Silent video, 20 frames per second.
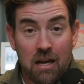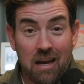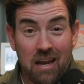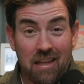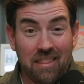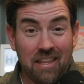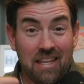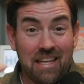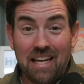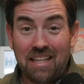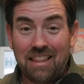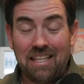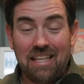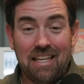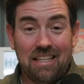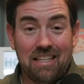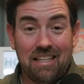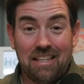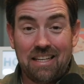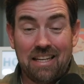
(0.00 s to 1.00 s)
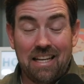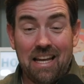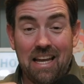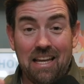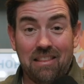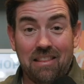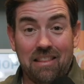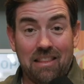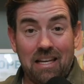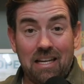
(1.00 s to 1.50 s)
And then at the end of the
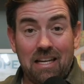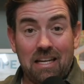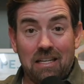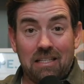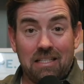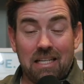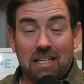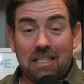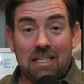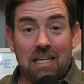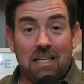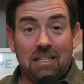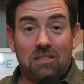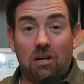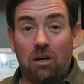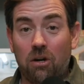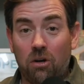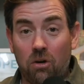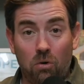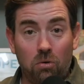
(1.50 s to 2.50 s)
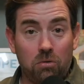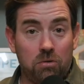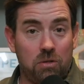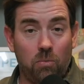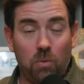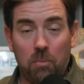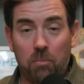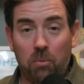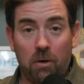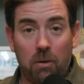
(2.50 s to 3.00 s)
day, then it dictates our goals that
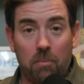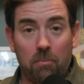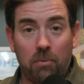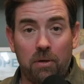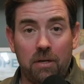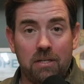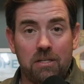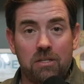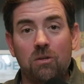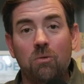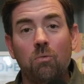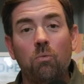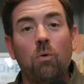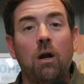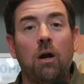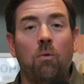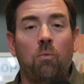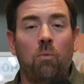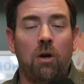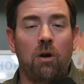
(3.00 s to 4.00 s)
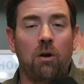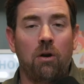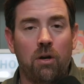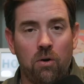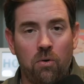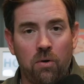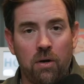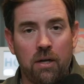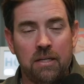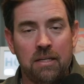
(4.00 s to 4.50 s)
we put in place to where we are
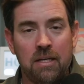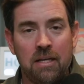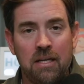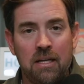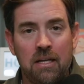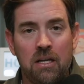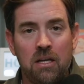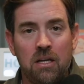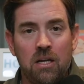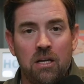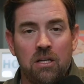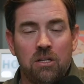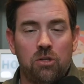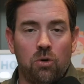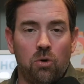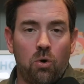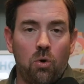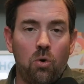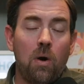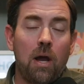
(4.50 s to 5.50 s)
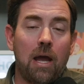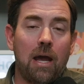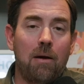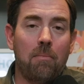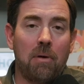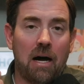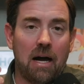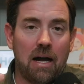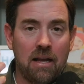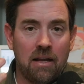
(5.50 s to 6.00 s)
going. So who
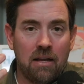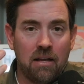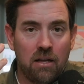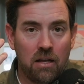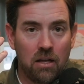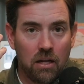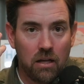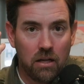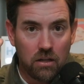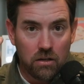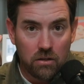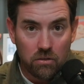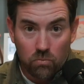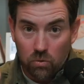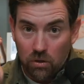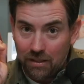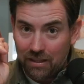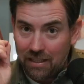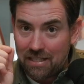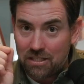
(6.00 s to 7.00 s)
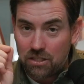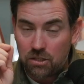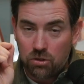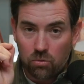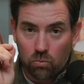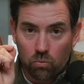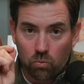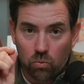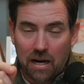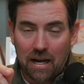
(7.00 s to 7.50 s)
am I relates
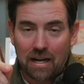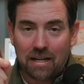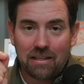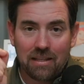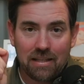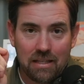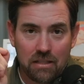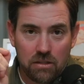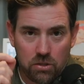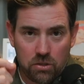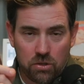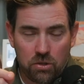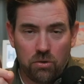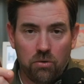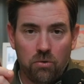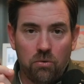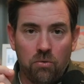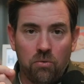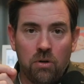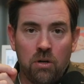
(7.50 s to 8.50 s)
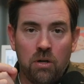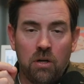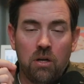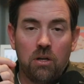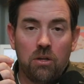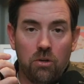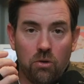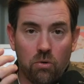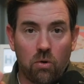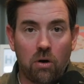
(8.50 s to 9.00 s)
directly to
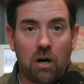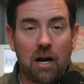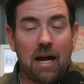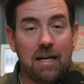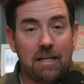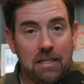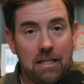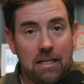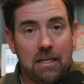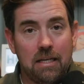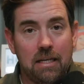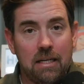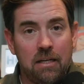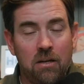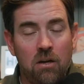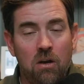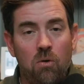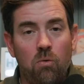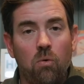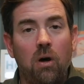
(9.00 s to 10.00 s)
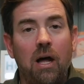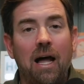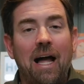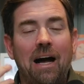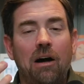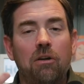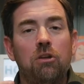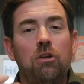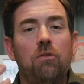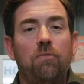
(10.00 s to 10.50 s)
your identity. Well,
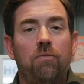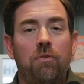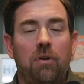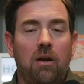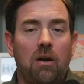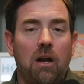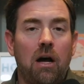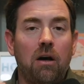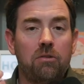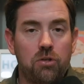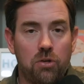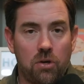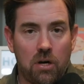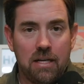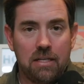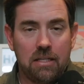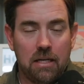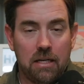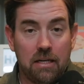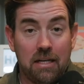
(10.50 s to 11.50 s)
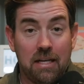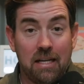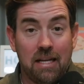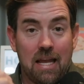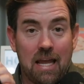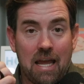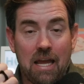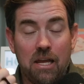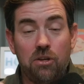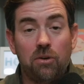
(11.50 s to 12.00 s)
how do you figure out your
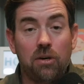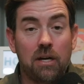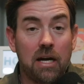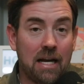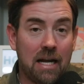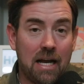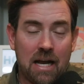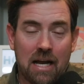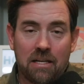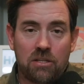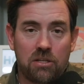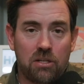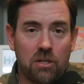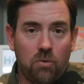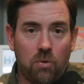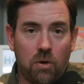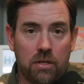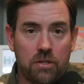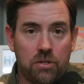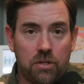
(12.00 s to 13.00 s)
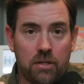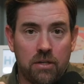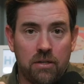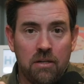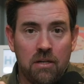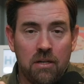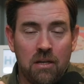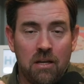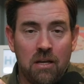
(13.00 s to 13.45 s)
identity? A, you got to ask the question.